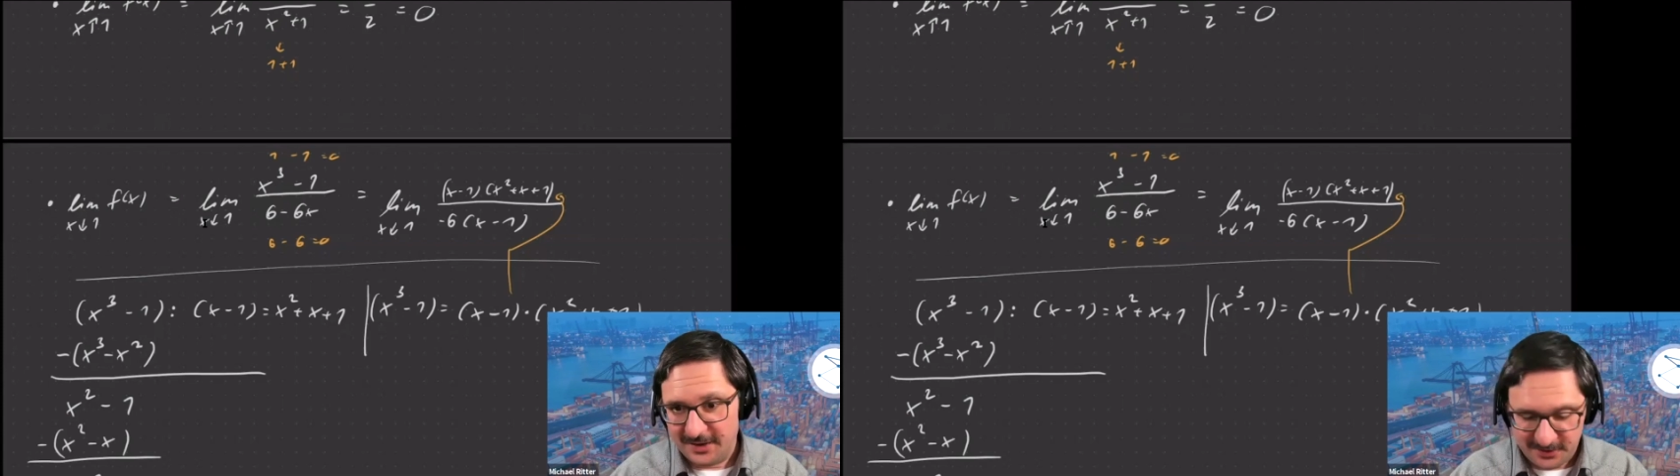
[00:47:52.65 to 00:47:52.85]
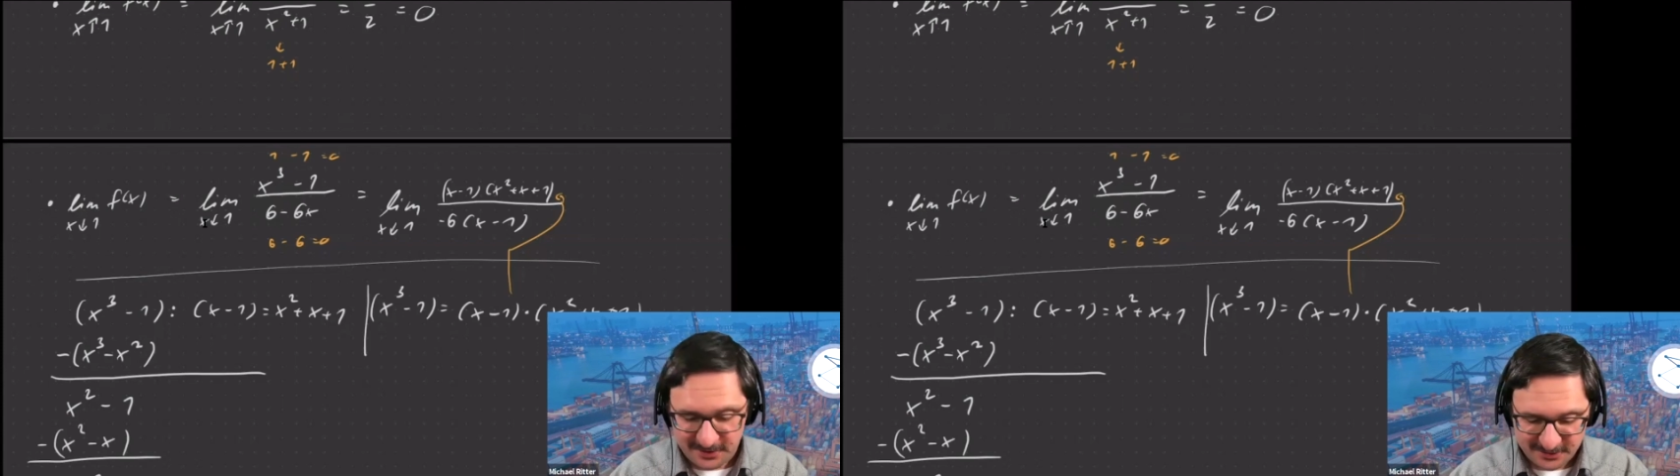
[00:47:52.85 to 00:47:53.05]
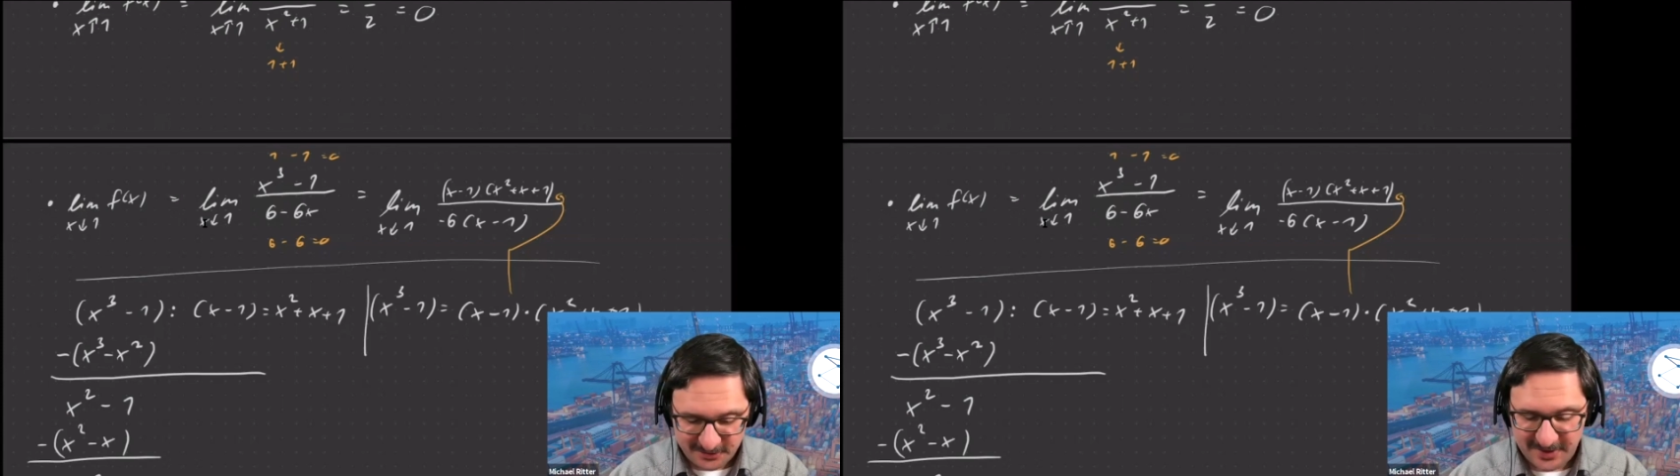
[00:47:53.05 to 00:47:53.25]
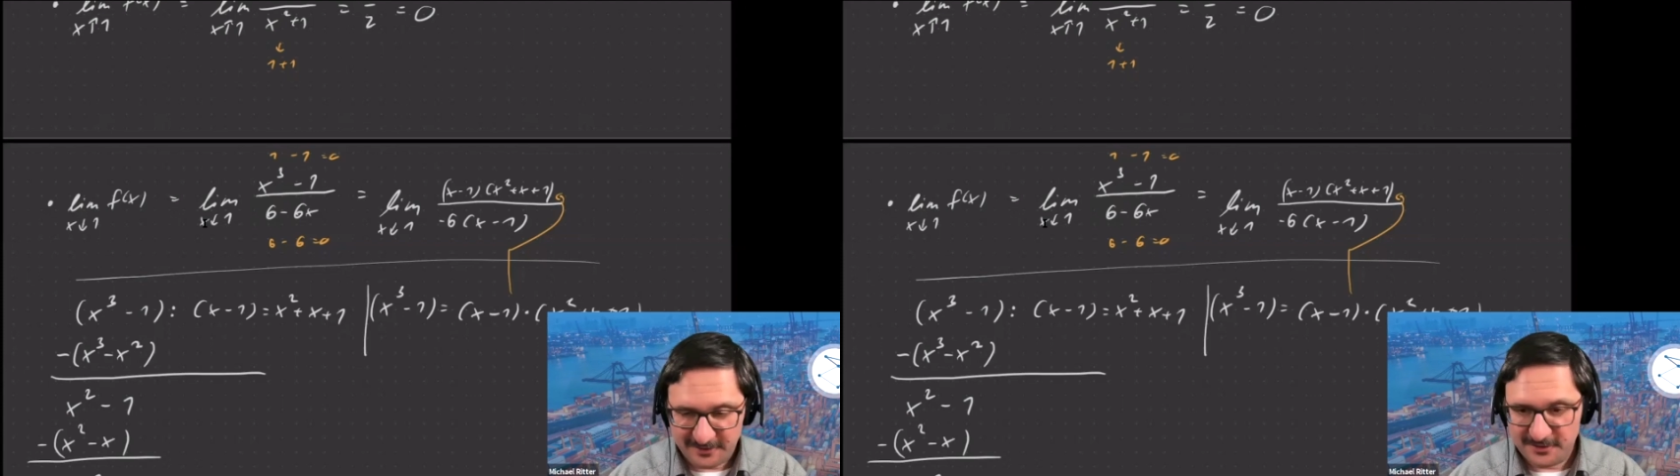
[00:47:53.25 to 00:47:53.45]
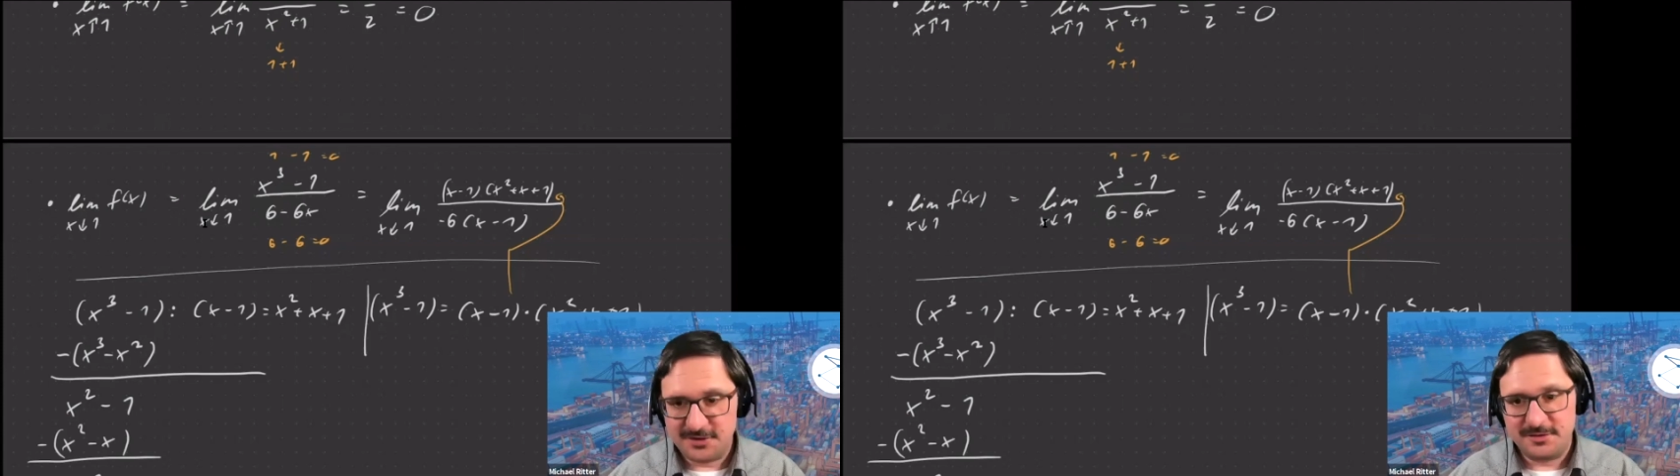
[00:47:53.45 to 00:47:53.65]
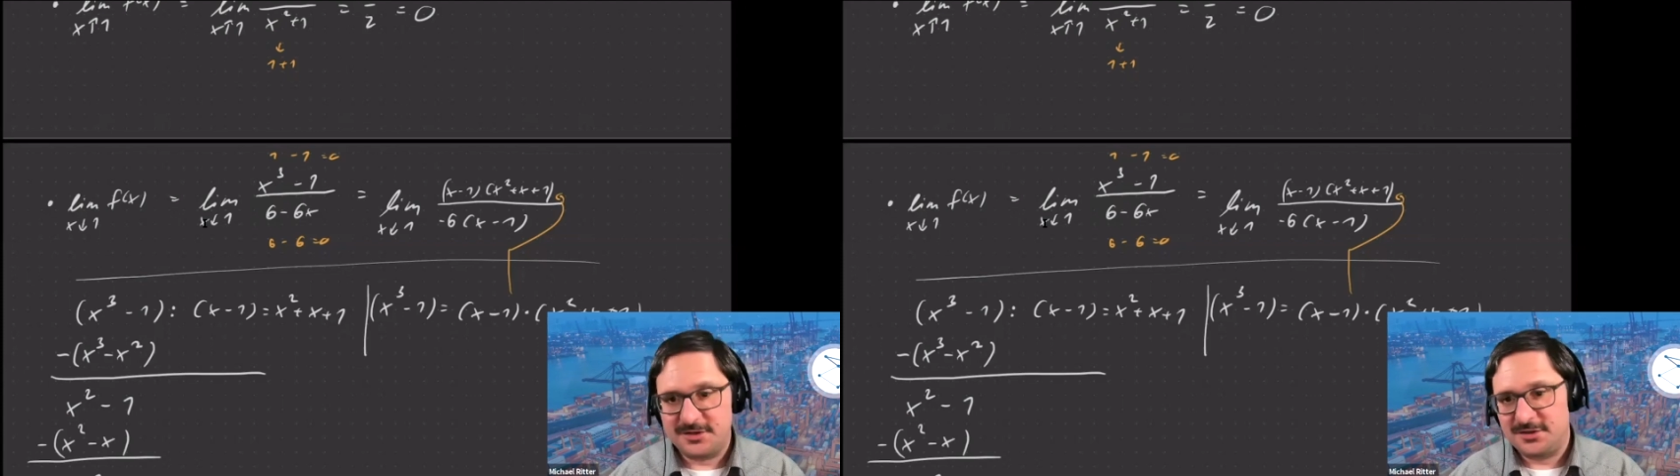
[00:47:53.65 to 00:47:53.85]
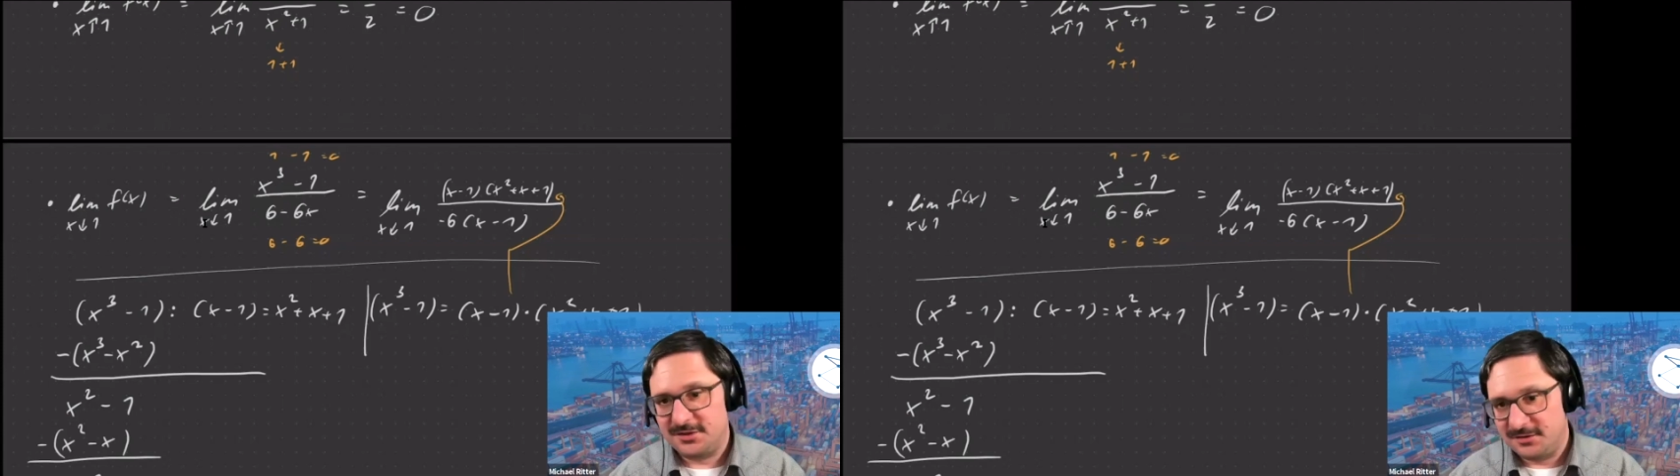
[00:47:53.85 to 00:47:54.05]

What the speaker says: because all you have to do is